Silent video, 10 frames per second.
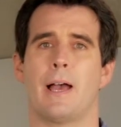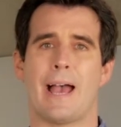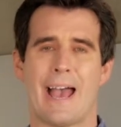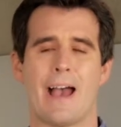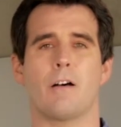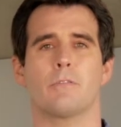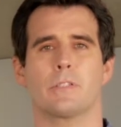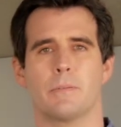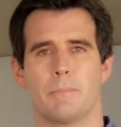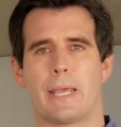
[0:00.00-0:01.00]
how
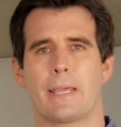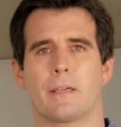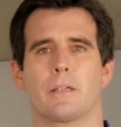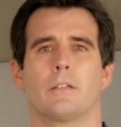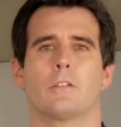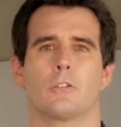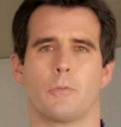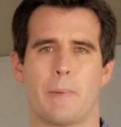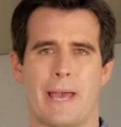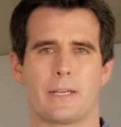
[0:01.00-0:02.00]
to make
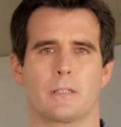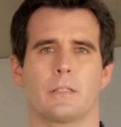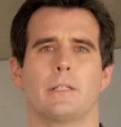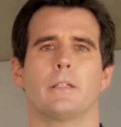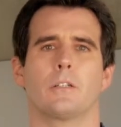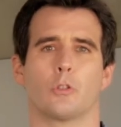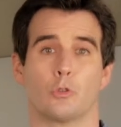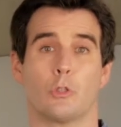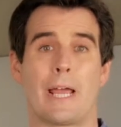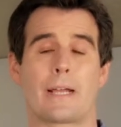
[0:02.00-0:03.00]
grammatically
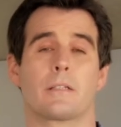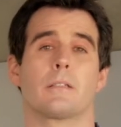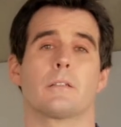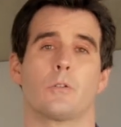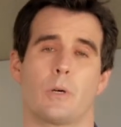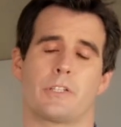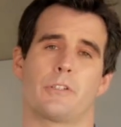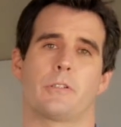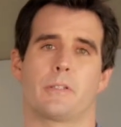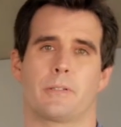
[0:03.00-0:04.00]
correct
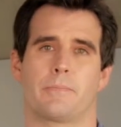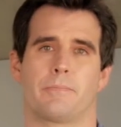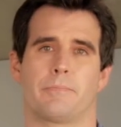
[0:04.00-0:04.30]
questions.